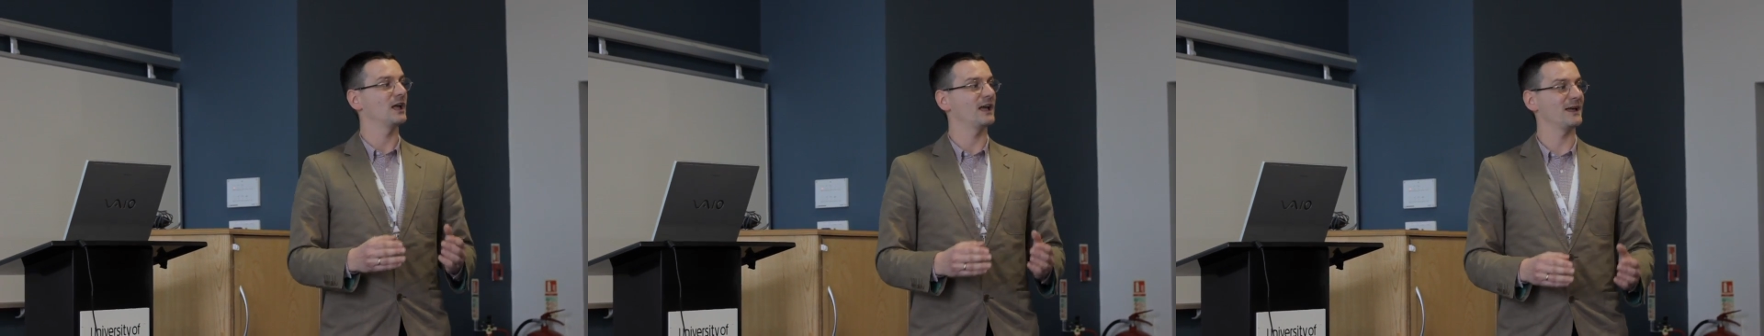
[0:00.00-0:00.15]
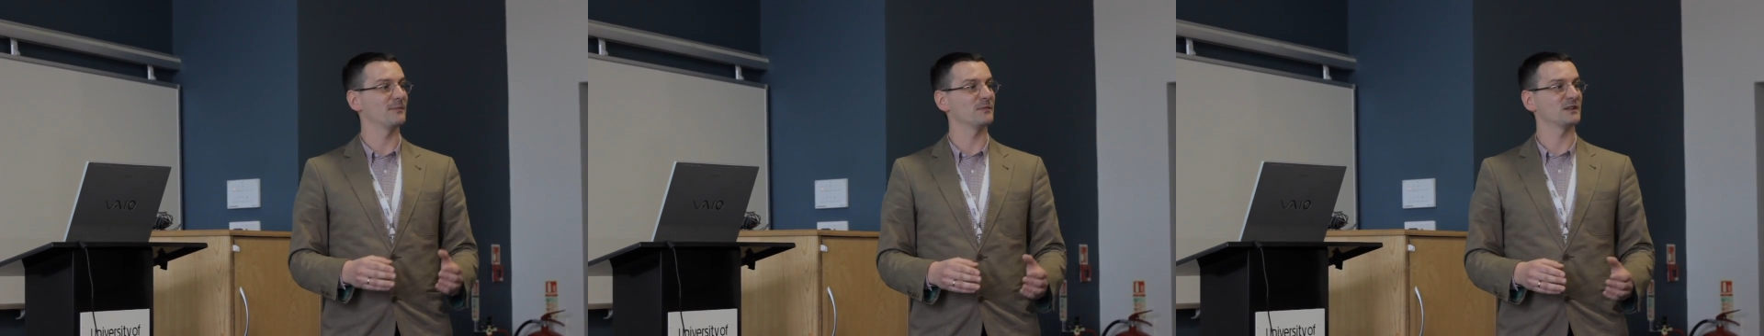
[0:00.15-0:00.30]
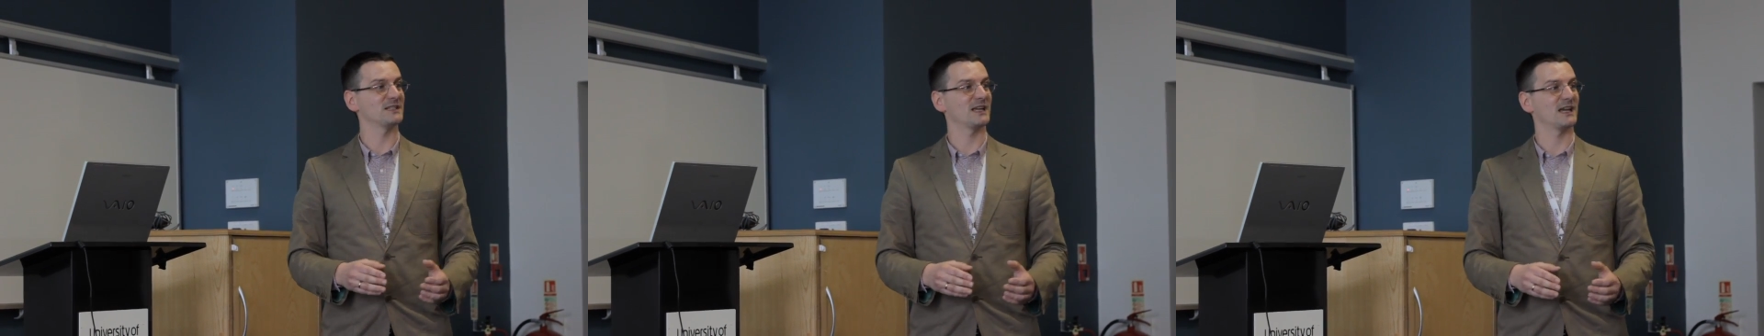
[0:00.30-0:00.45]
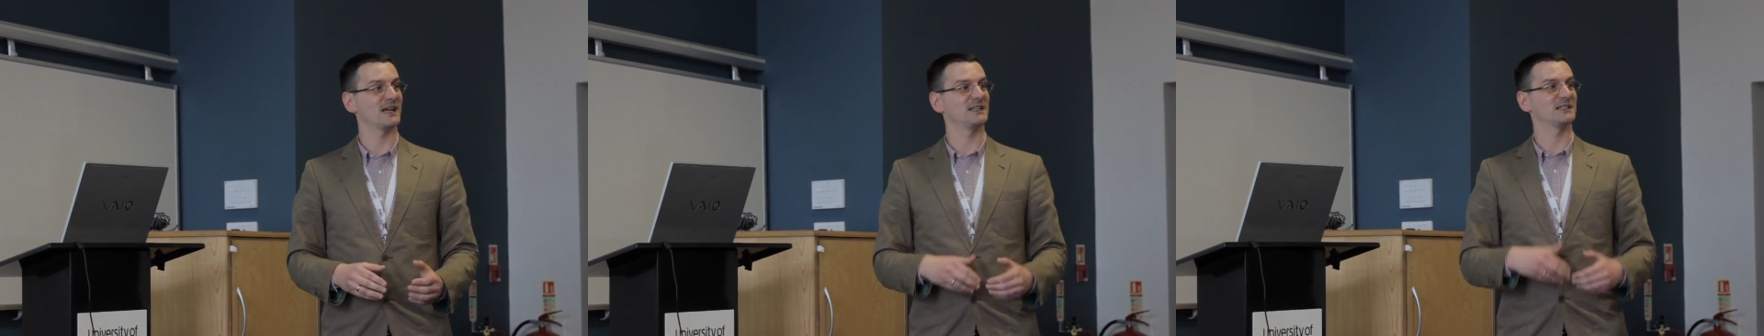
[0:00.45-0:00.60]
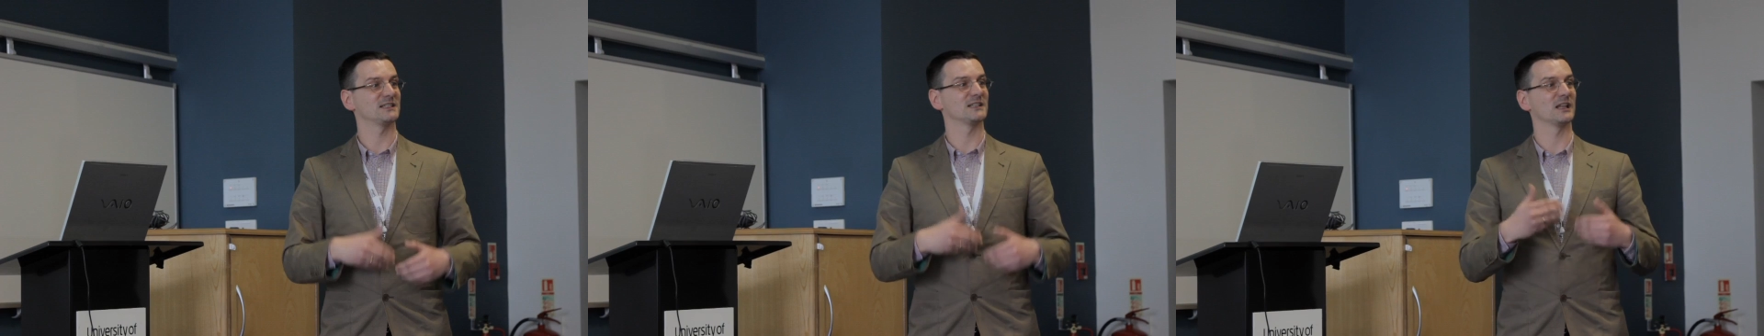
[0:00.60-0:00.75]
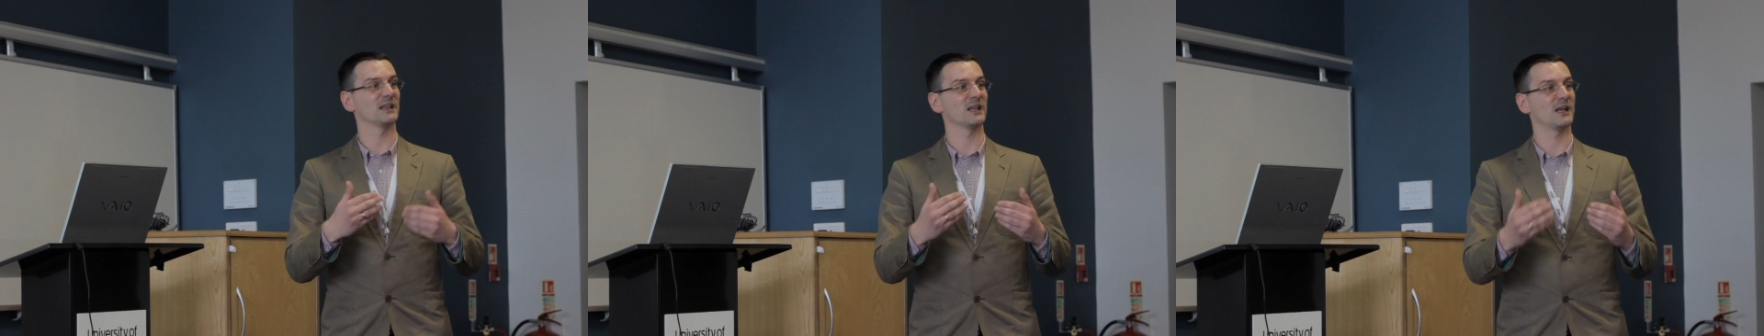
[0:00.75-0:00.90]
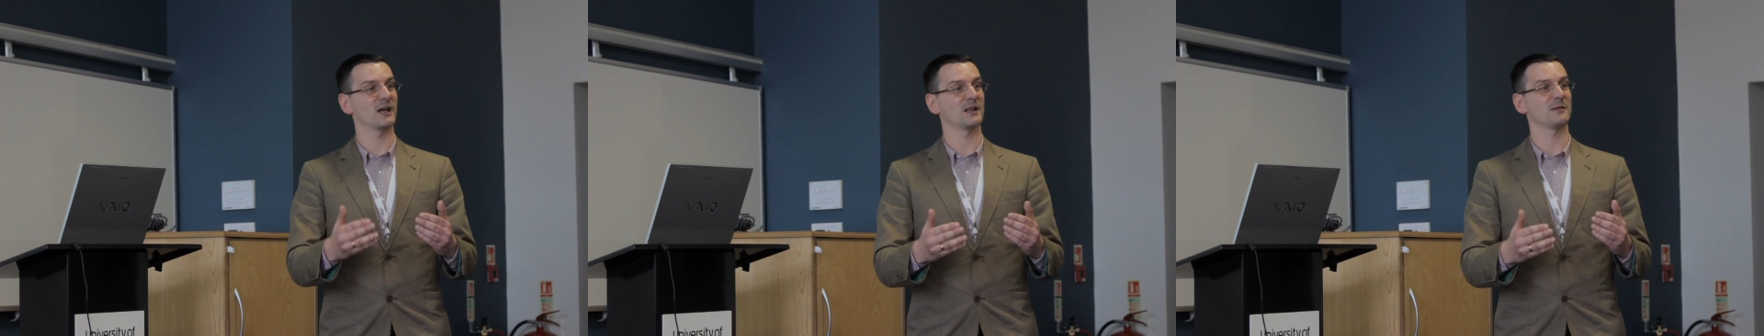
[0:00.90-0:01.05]
imitate
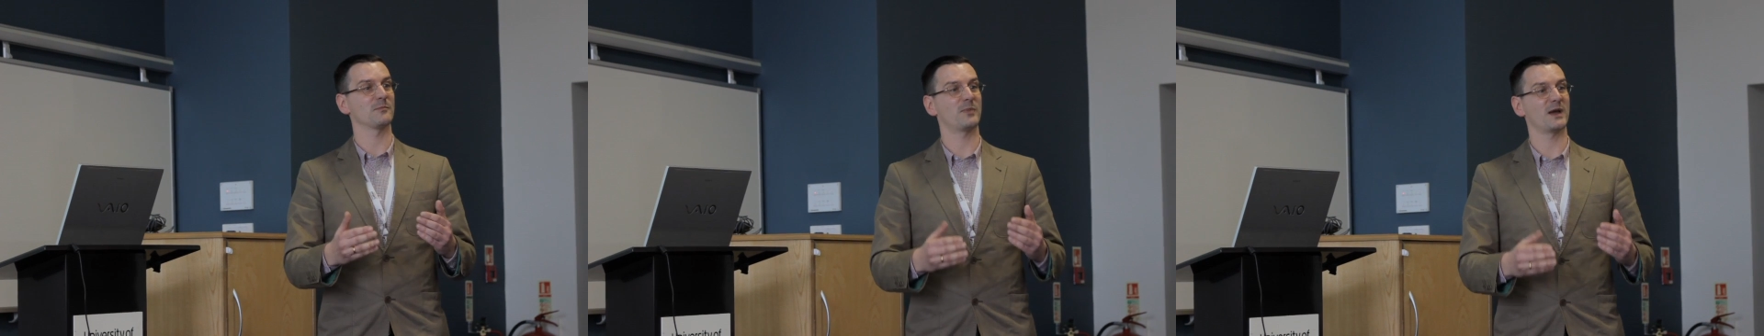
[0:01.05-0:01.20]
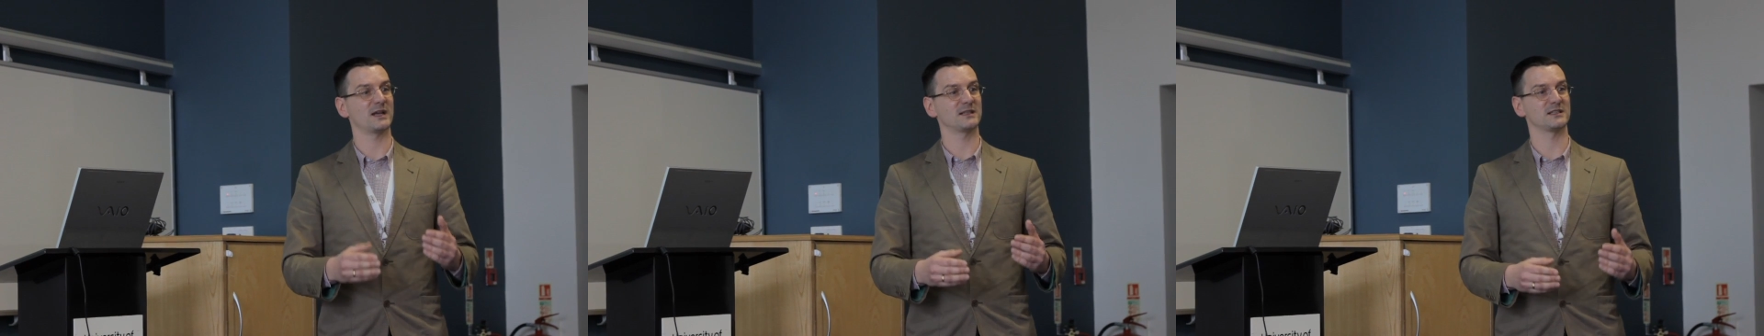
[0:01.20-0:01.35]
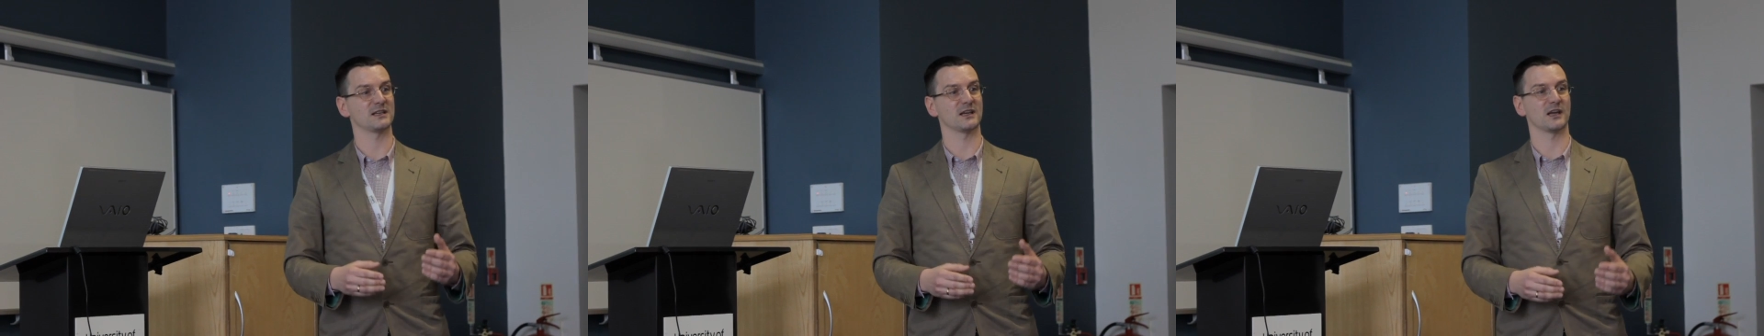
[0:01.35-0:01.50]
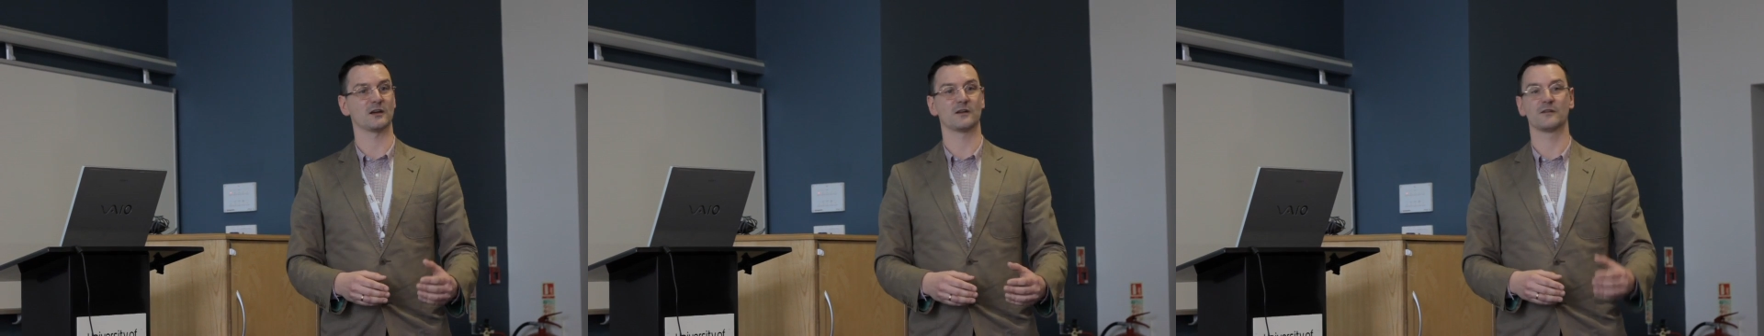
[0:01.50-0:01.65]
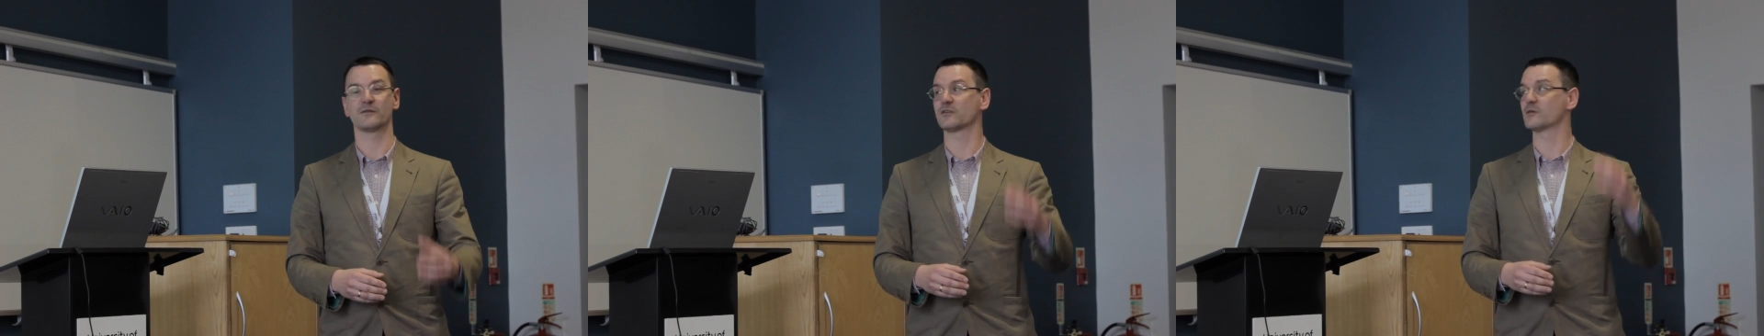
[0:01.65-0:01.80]
and learn better